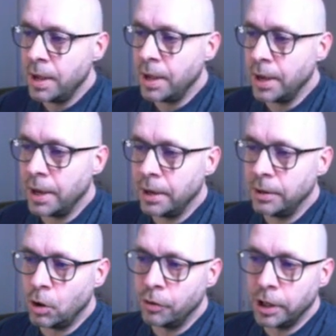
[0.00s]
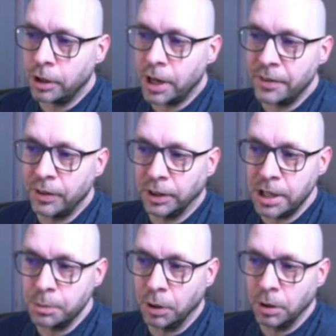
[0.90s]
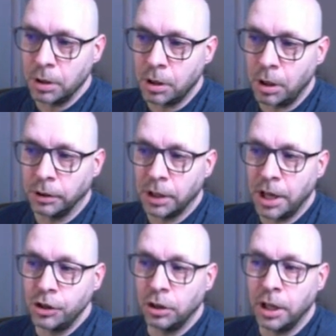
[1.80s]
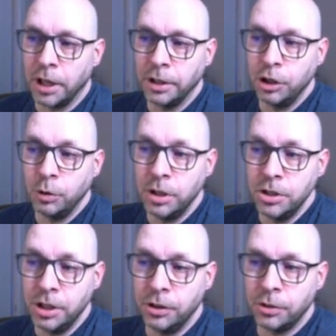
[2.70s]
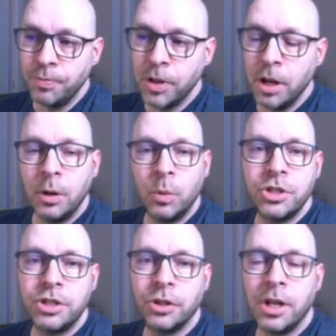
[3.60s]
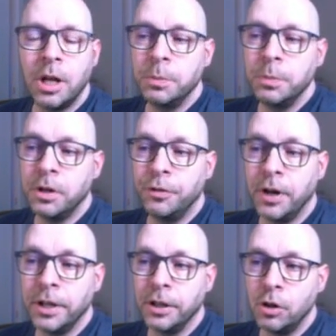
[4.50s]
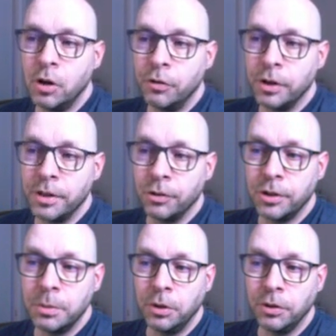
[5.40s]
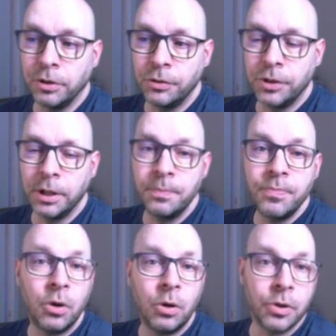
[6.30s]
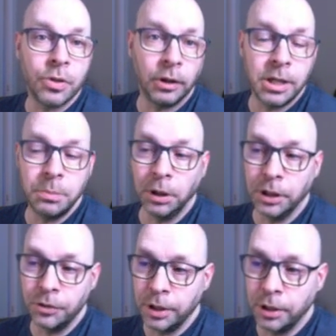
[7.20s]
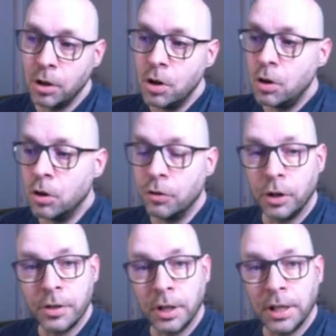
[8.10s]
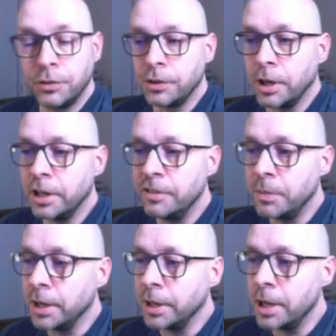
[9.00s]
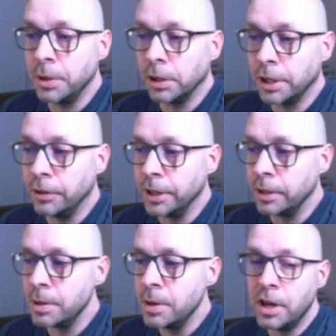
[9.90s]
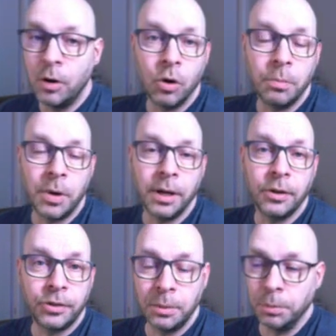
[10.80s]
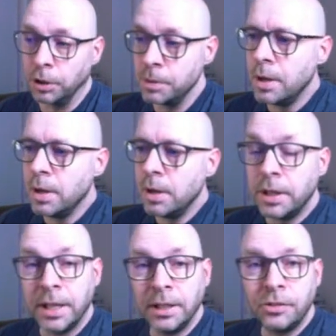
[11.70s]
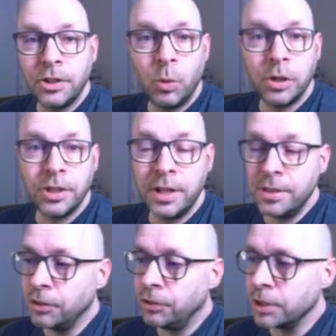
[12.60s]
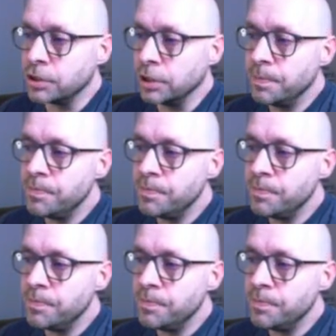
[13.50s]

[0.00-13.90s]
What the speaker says: And over here I have a label called underline UDGs, which just helps me to find it over in the symbols listing or the label listing over on the left side of my emulator here, or my assembler. And let's see what's in this section.